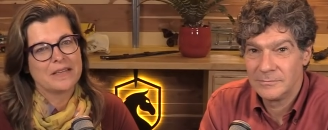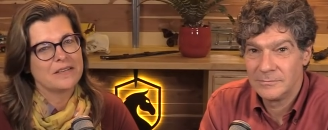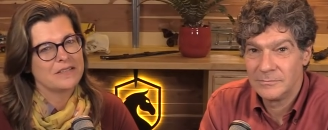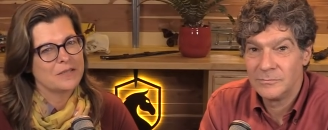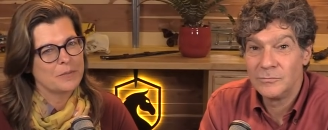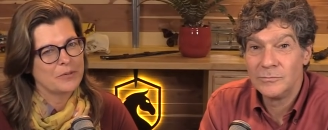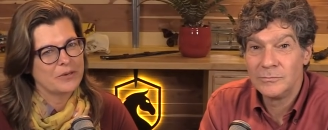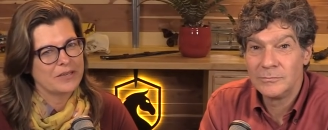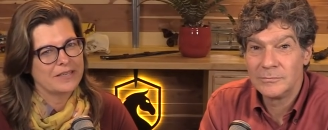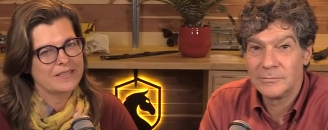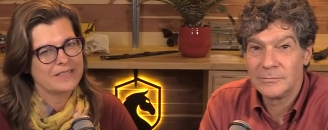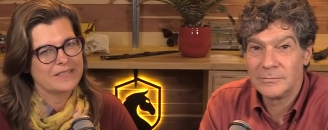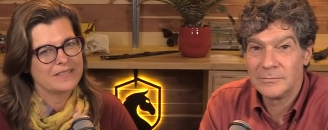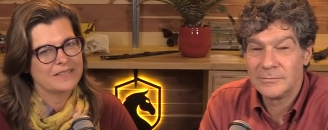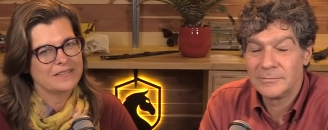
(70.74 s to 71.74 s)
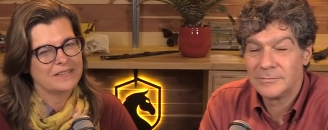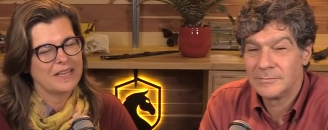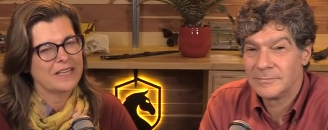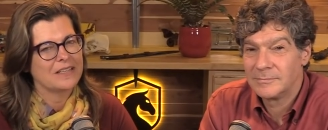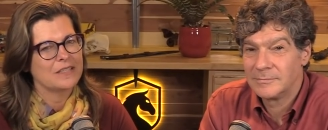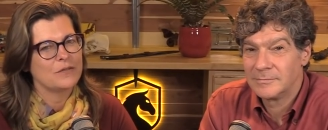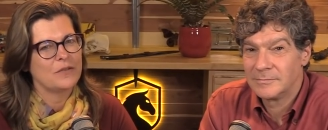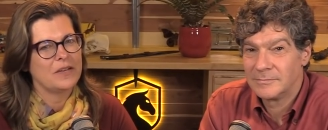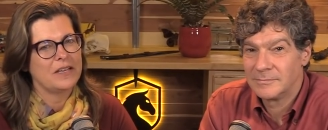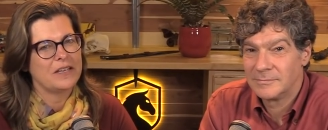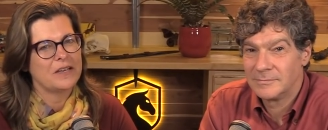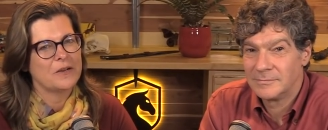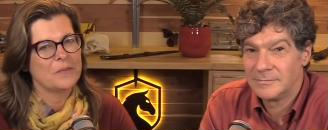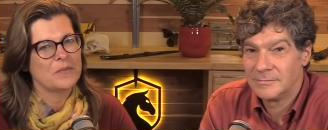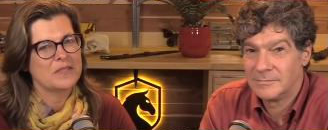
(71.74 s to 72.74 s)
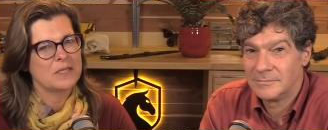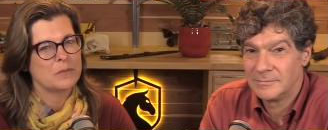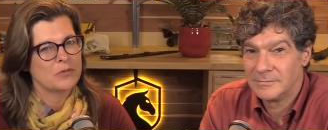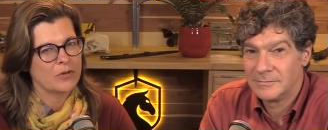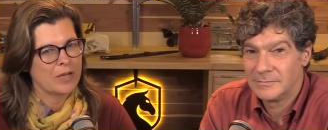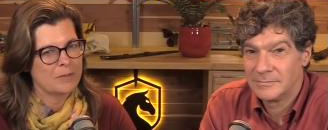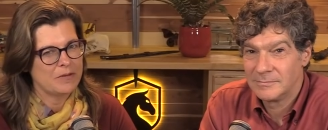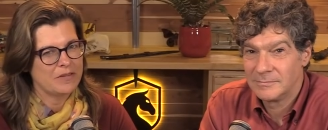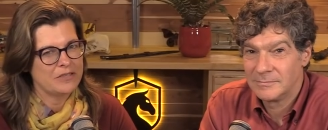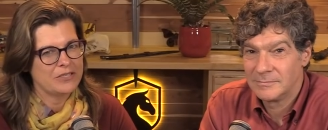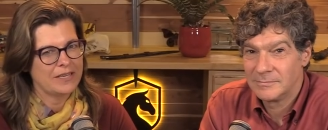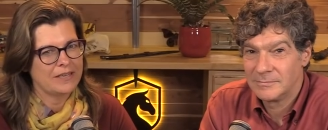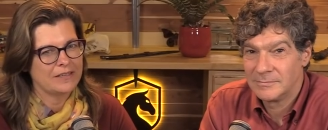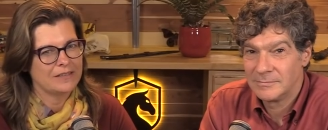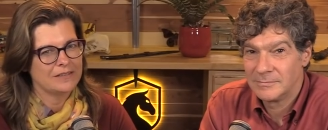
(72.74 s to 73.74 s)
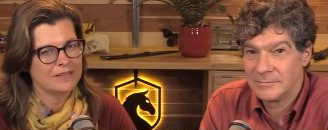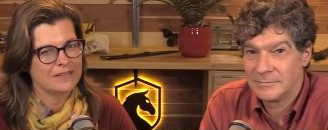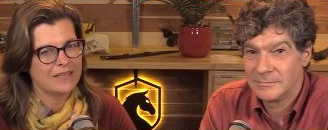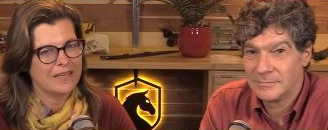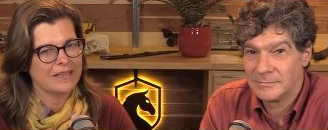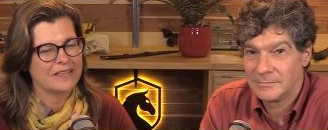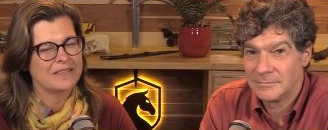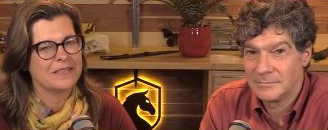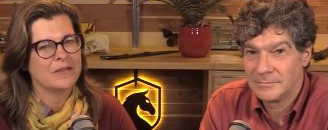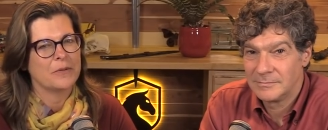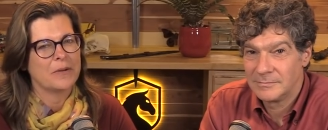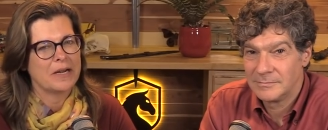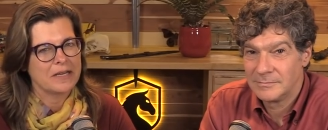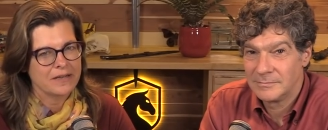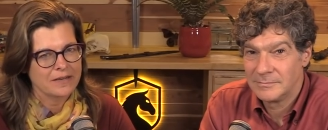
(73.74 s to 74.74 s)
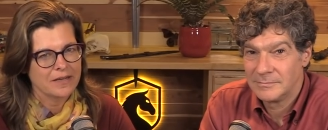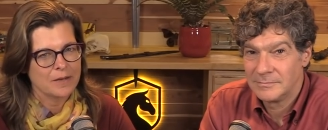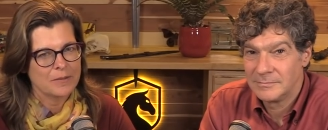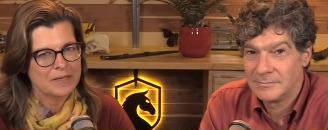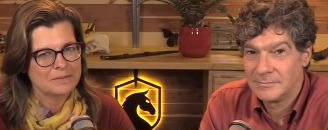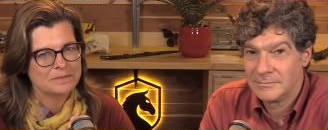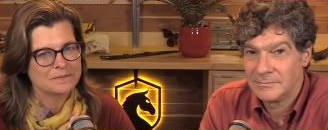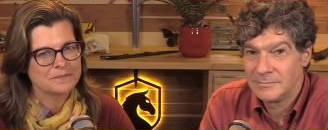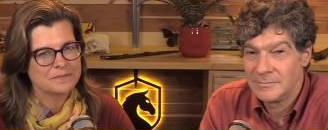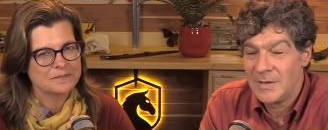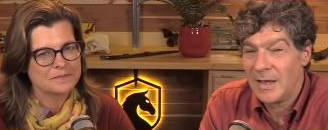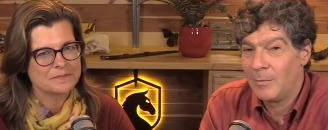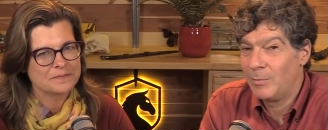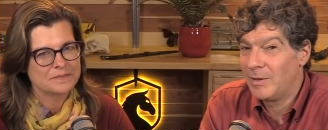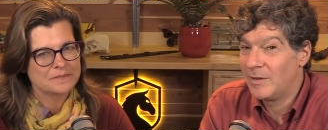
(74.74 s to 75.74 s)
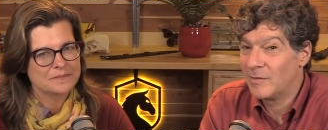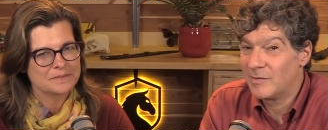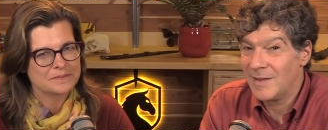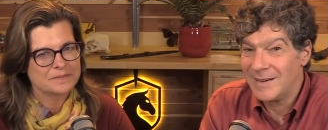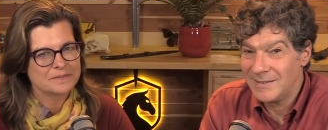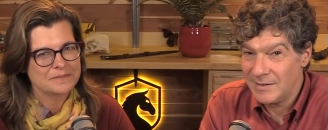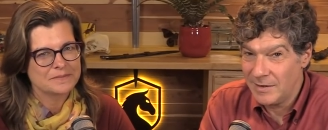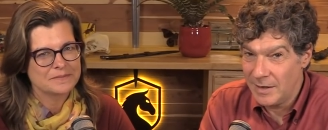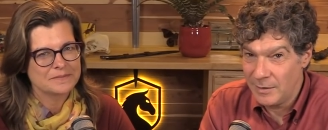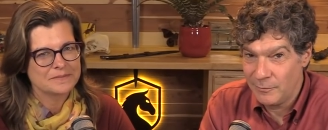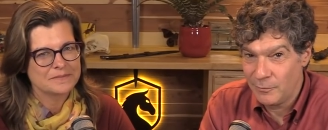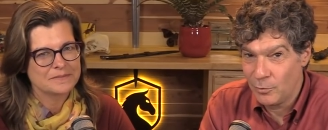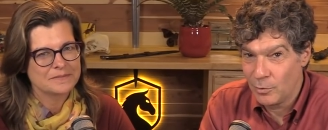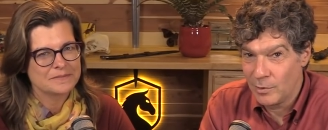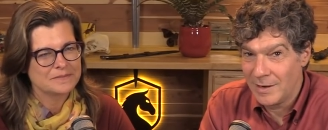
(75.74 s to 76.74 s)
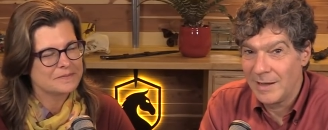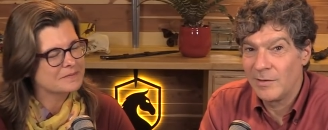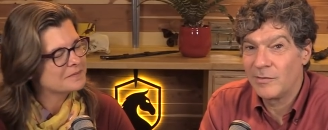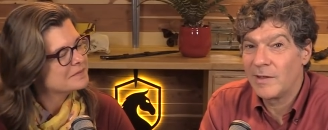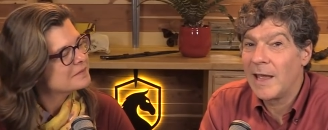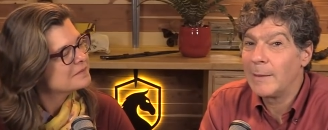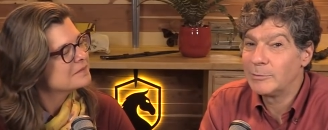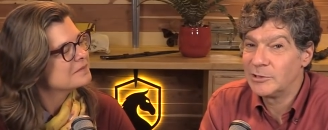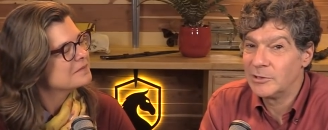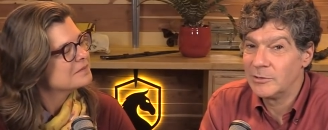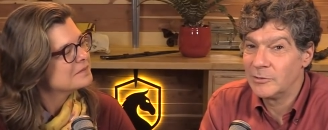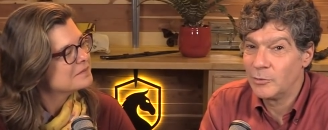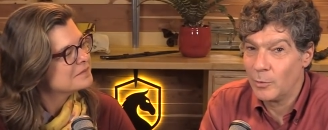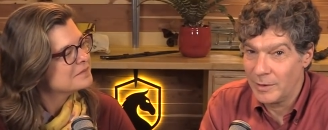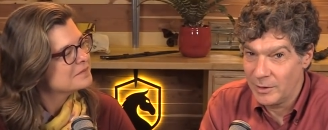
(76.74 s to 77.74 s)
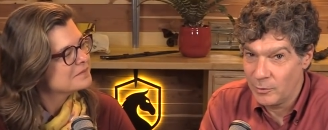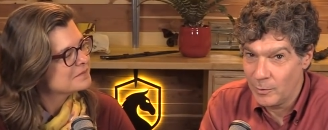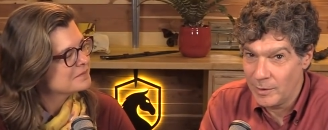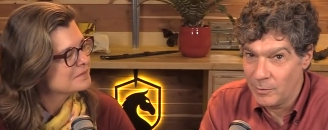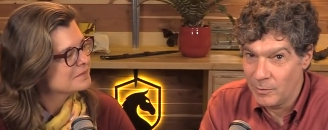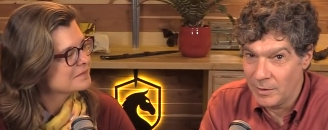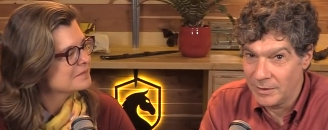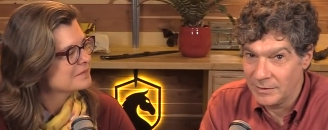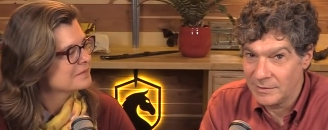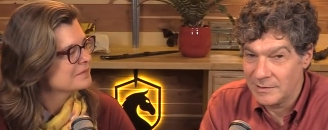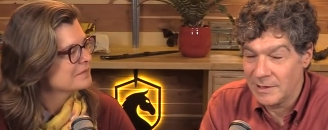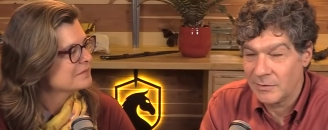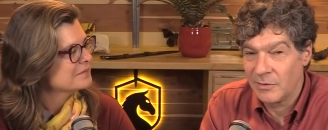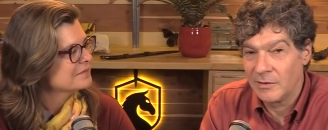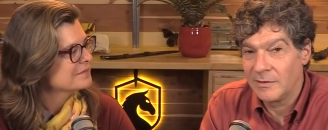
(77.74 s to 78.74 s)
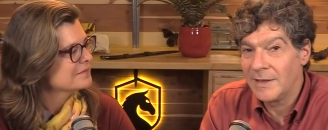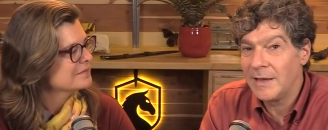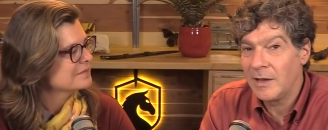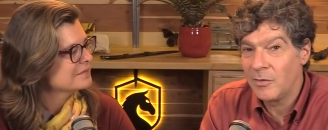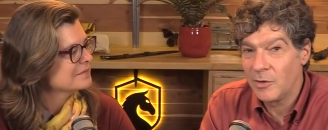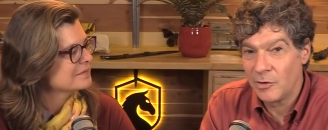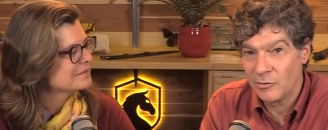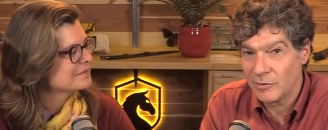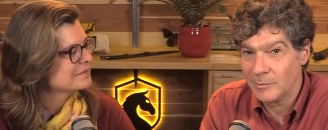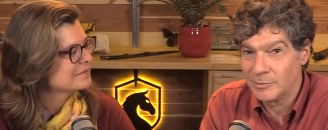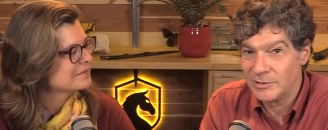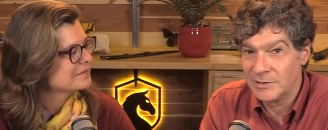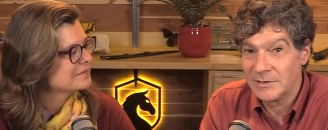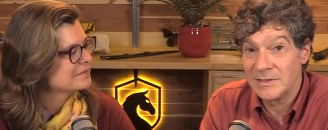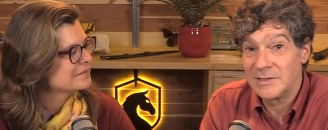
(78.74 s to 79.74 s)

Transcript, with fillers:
Speaker 1: to support us, like this video, subscribe to the channel, and consider writing a comment.
Speaker 2: And because 1984 has captured 2021, click the link in the description